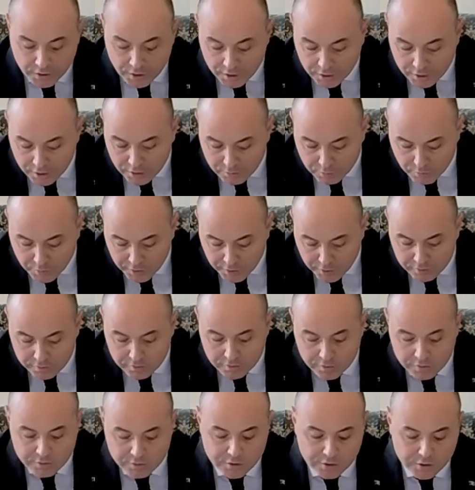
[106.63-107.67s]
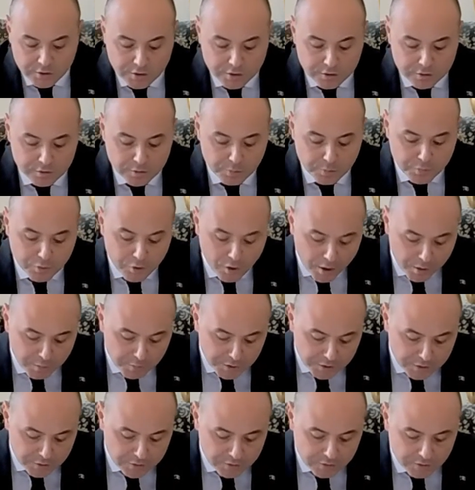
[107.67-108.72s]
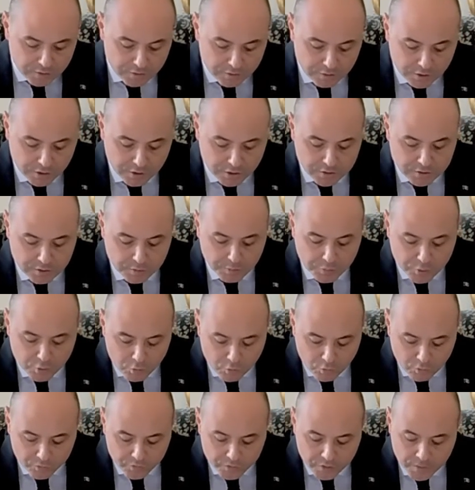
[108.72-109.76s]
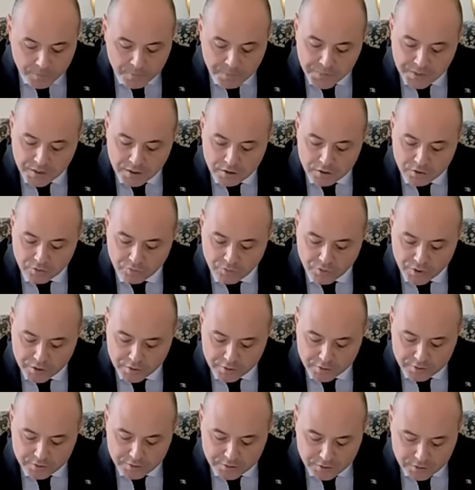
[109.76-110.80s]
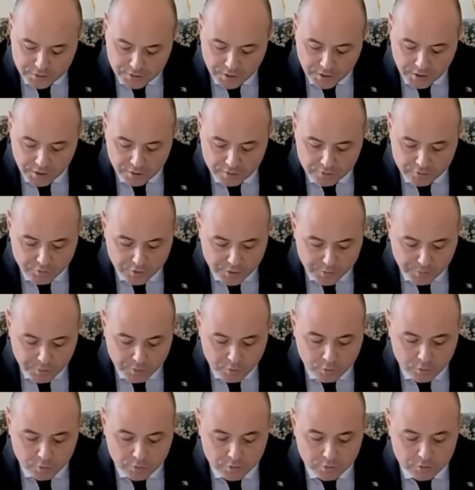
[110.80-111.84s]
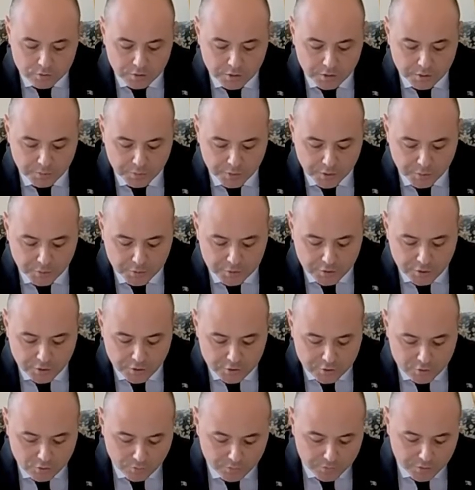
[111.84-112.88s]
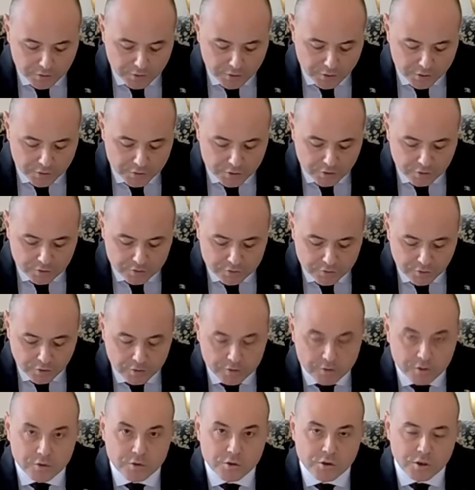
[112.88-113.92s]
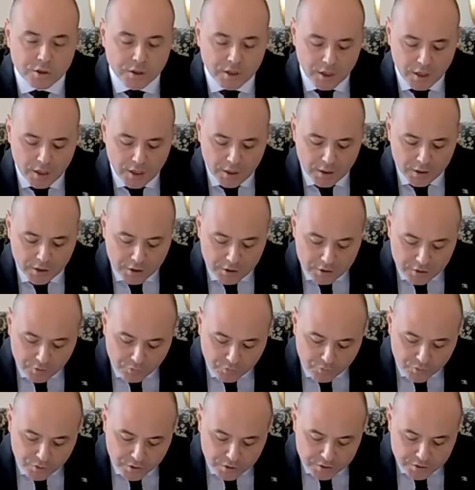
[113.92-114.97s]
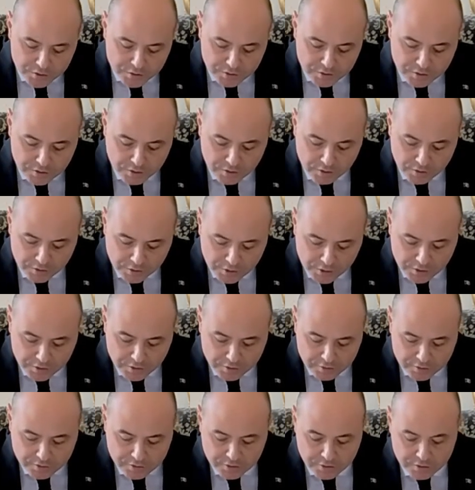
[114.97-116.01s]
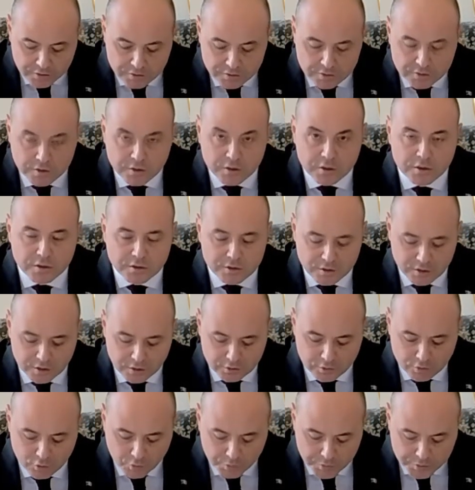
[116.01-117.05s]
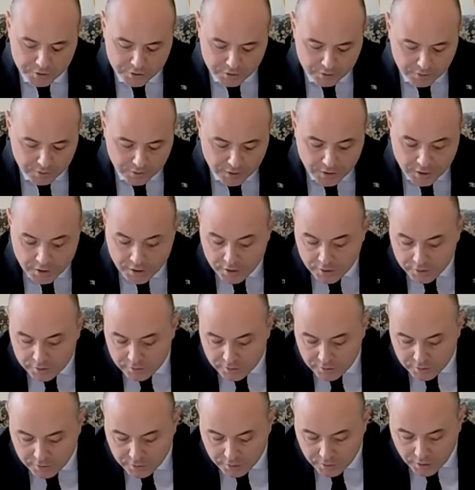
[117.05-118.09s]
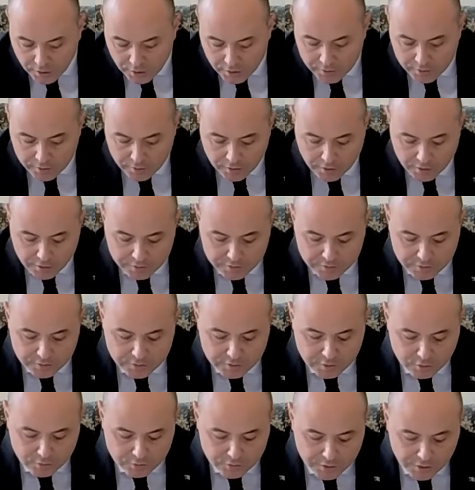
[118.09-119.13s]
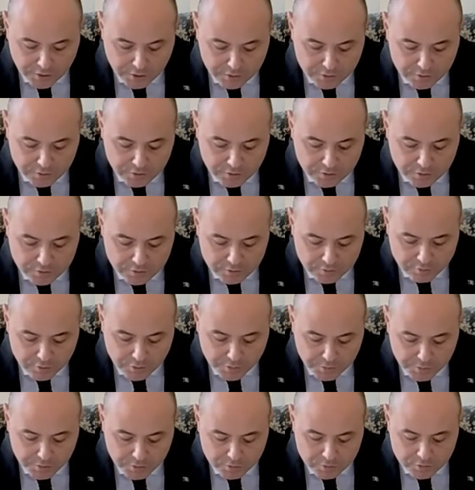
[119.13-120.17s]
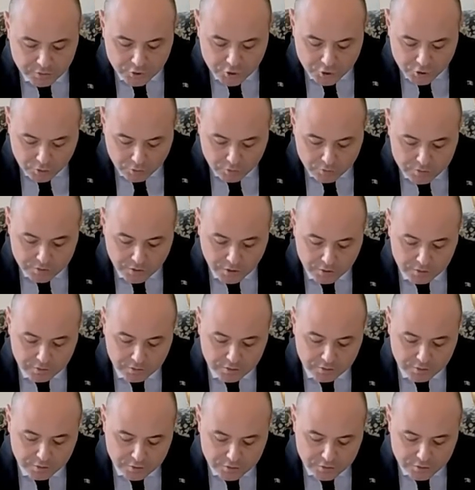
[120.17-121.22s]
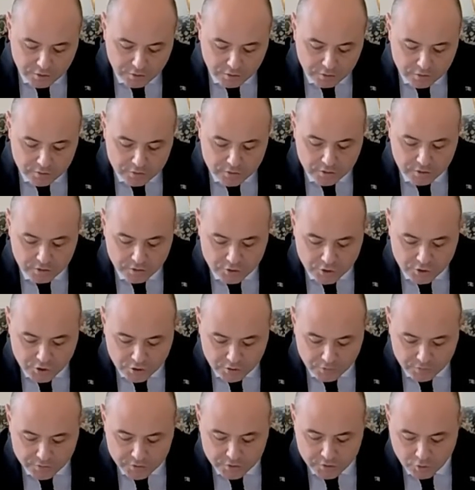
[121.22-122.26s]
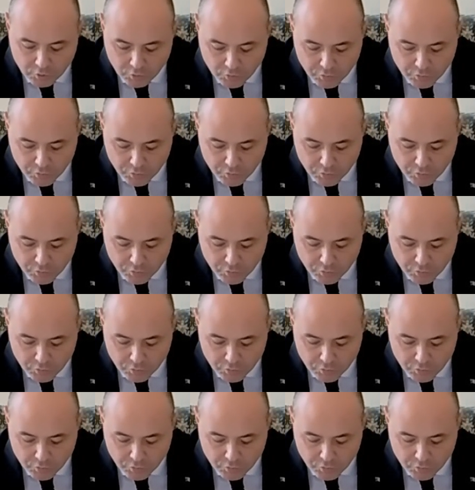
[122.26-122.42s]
In May this year, the Prime Minister has approved a very detailed report on the implementation of the national strategy in the first year since its adoption. The analysis contained in the report shows that the results achieved so